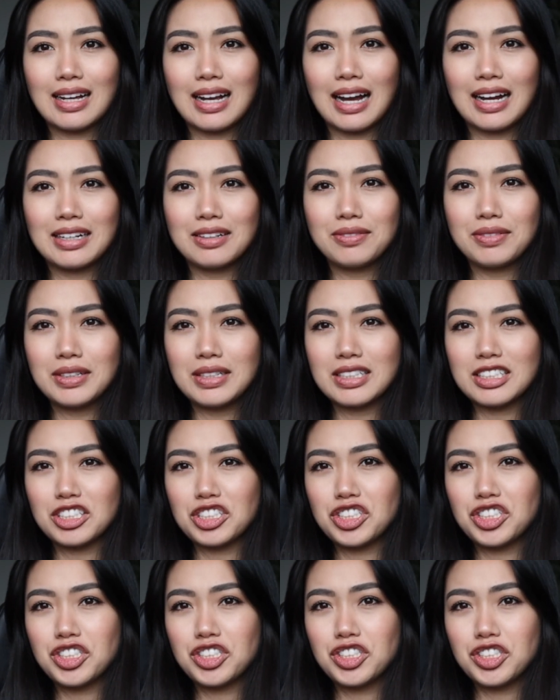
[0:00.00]
kind of like a
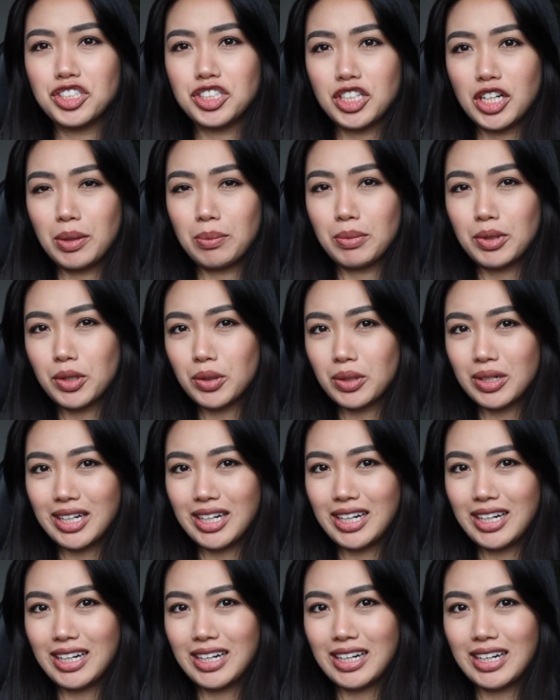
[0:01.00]

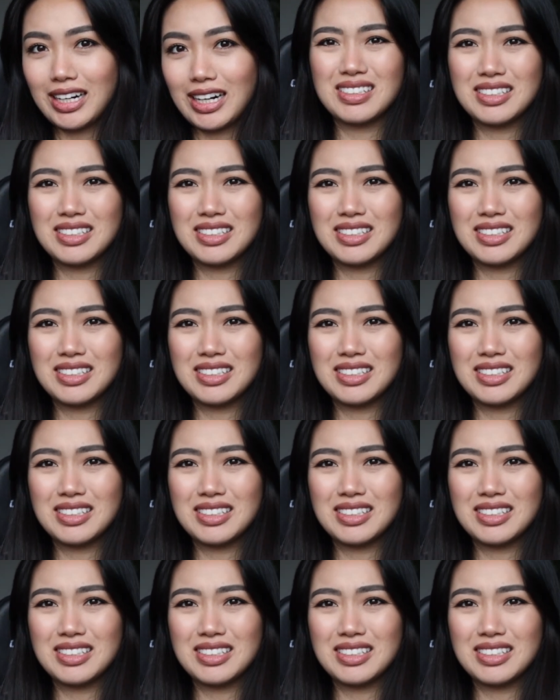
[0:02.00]
shimmery,